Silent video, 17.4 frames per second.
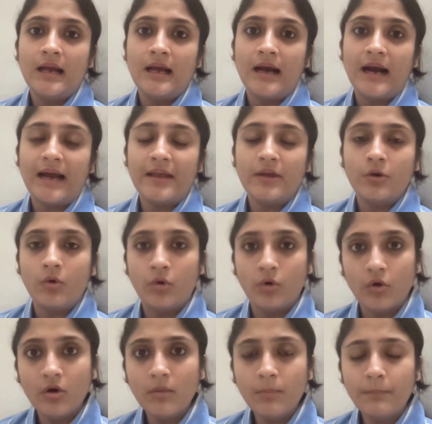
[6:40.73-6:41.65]
I
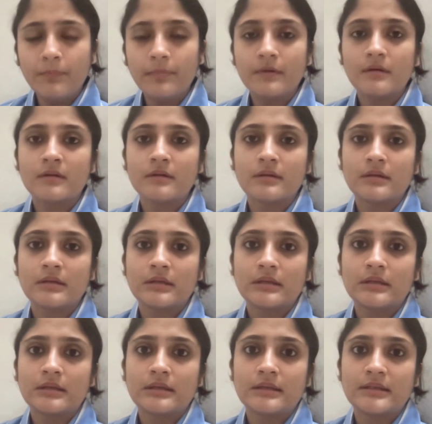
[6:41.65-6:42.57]
hope
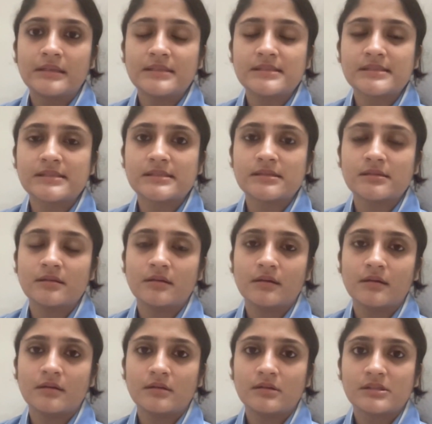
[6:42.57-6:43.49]
this
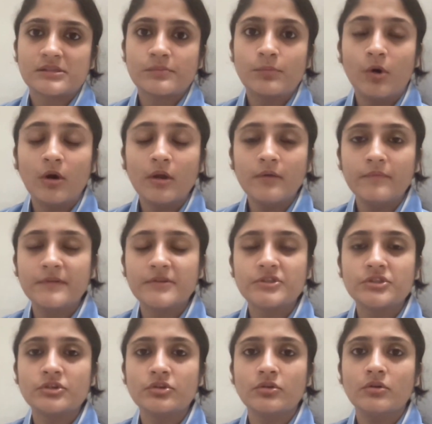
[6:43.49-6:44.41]
small
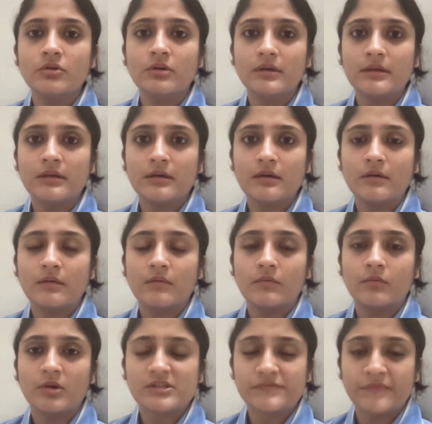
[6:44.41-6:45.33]
video
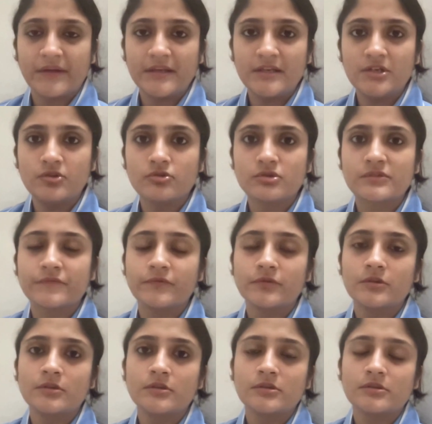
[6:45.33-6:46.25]
was very
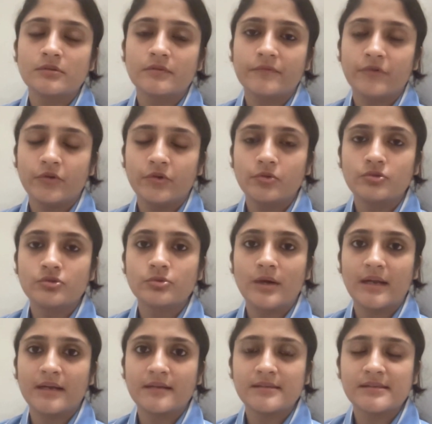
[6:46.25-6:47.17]
useful for you to
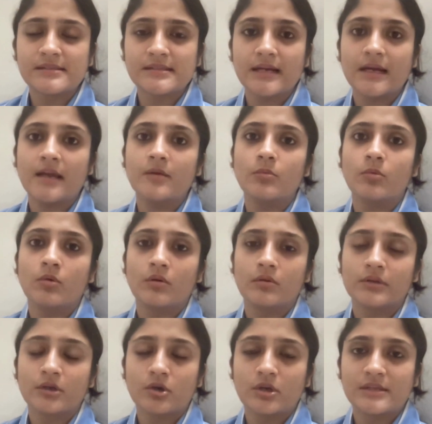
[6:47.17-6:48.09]
understand
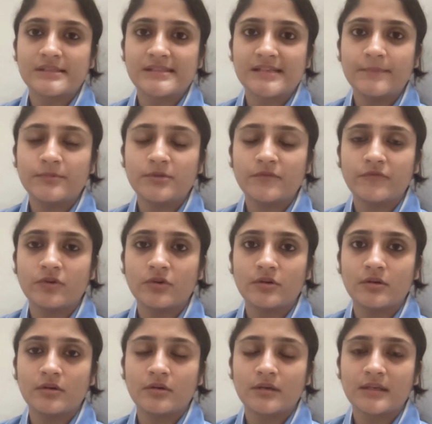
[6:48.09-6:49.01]
the concept of
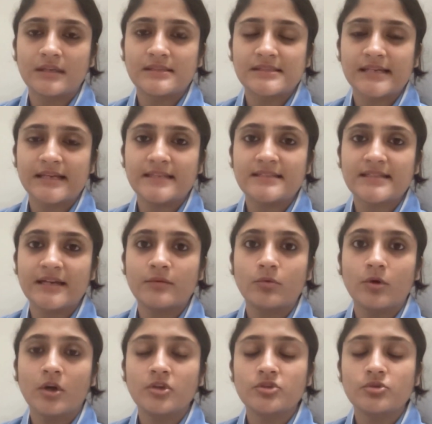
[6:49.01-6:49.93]
consent and
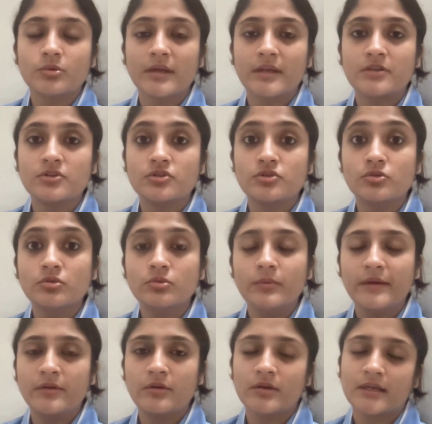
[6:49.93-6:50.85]
what you can do
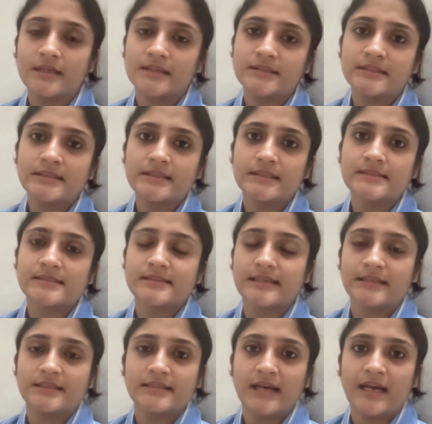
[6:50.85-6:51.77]
when you're collecting
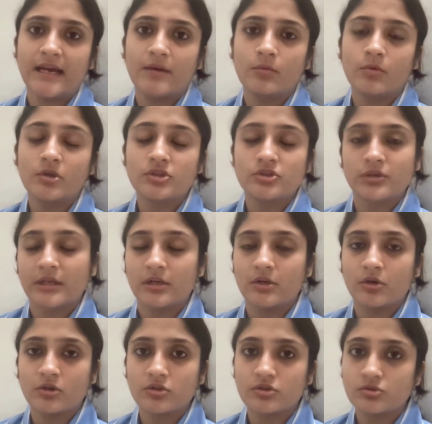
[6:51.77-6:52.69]
consent and what you
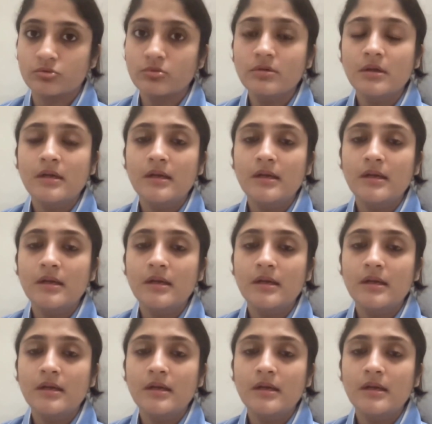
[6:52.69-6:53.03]
cannot do.